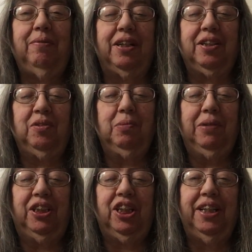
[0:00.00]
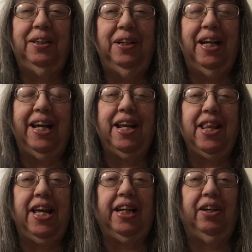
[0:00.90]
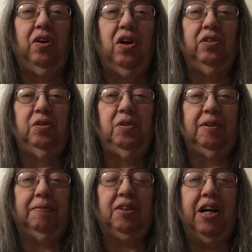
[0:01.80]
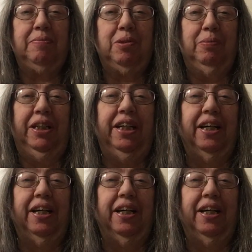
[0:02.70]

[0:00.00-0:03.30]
Welcome to my channel and thank you all who subscribe to me.